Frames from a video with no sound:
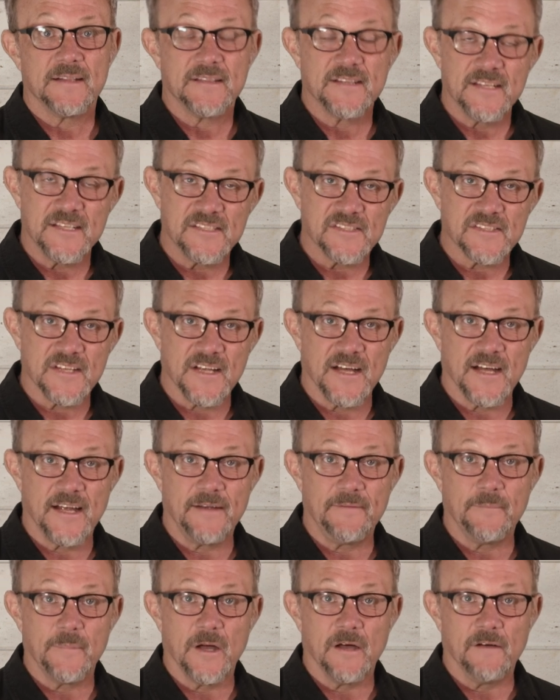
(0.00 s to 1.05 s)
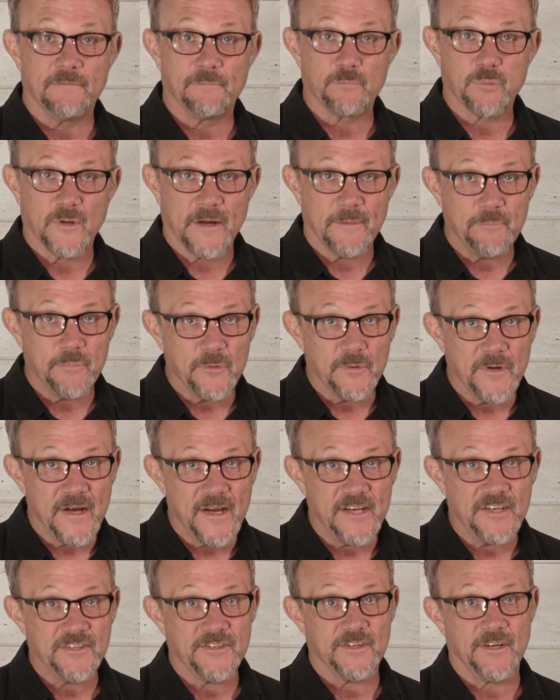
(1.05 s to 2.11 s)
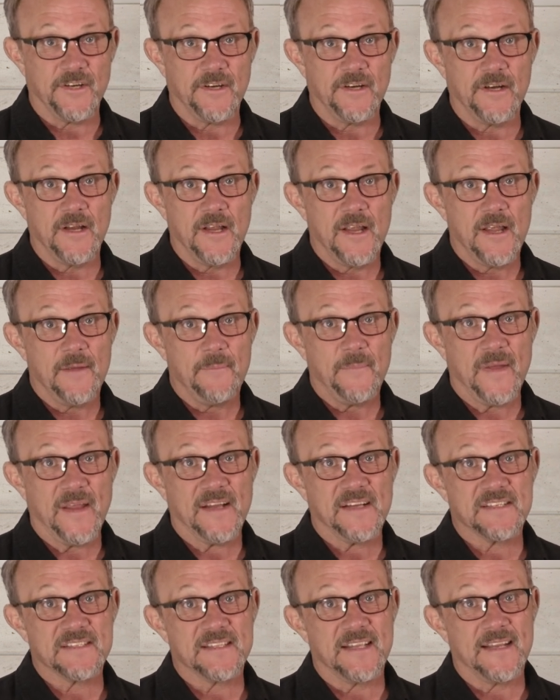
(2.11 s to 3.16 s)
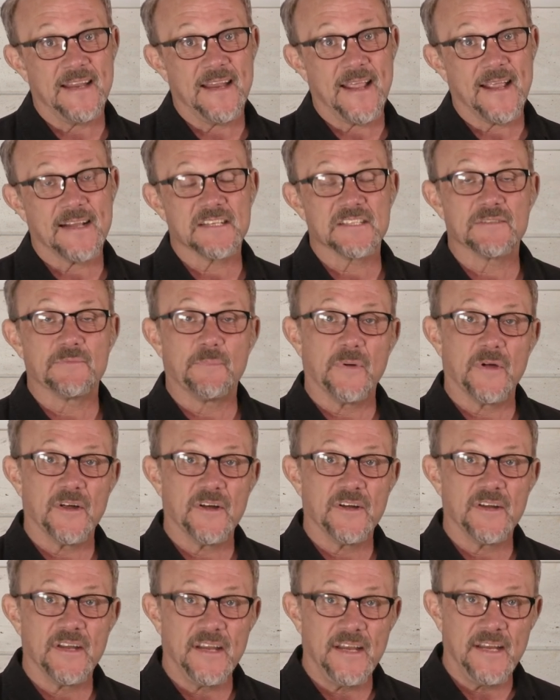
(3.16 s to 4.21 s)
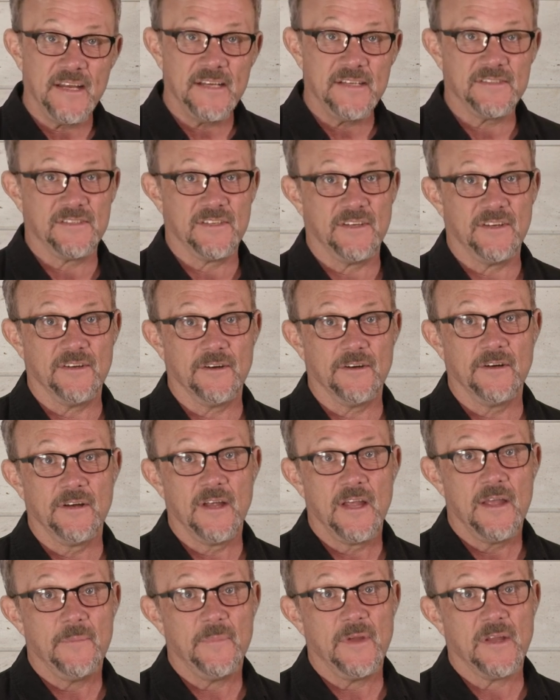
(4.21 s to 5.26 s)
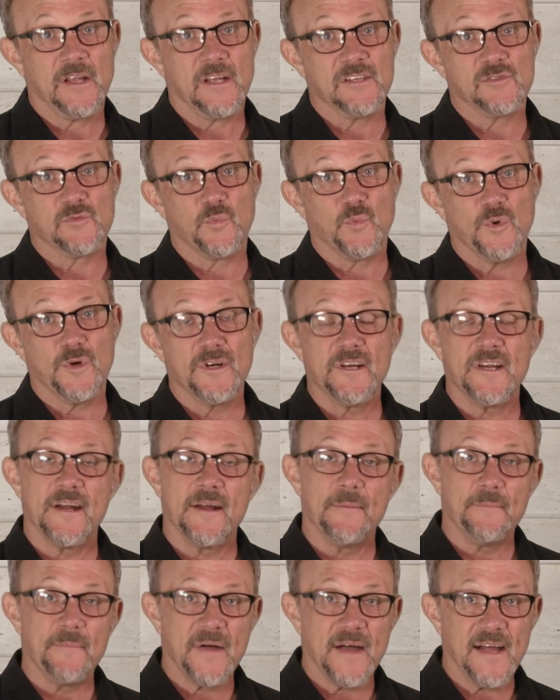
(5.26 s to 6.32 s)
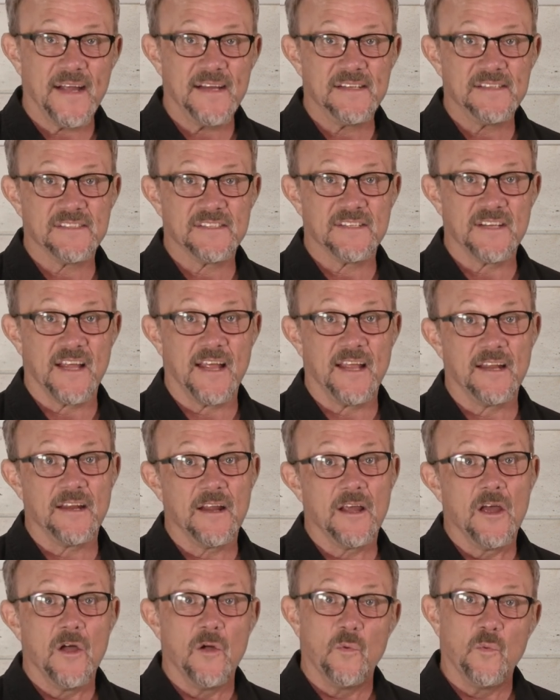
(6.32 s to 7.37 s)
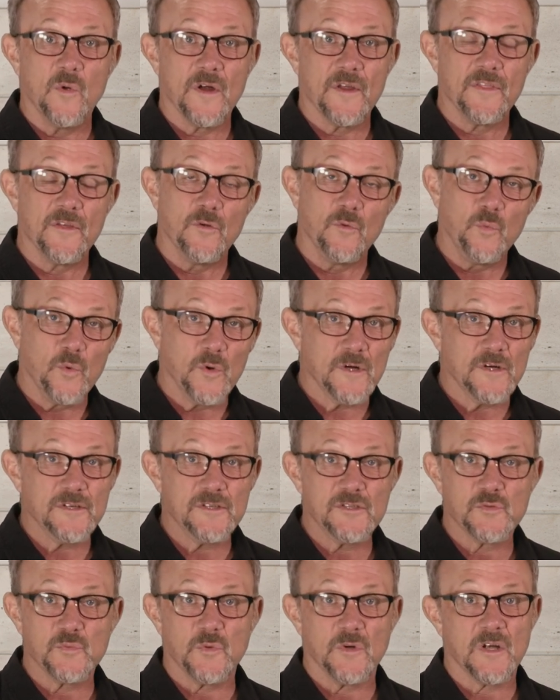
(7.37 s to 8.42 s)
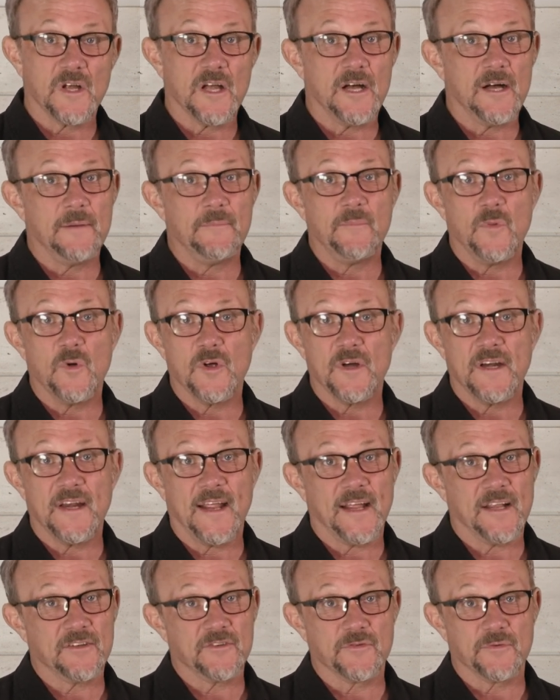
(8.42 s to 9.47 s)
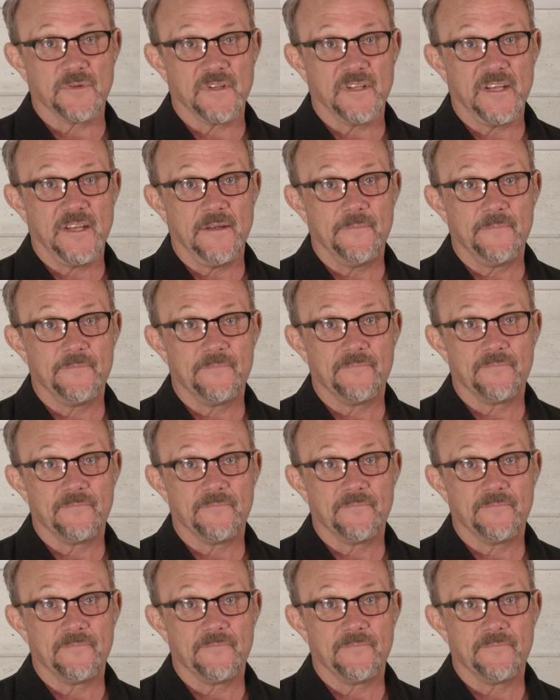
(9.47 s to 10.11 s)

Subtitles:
This time of preparation makes the next part easier because we're in a mindset where the words will come more naturally.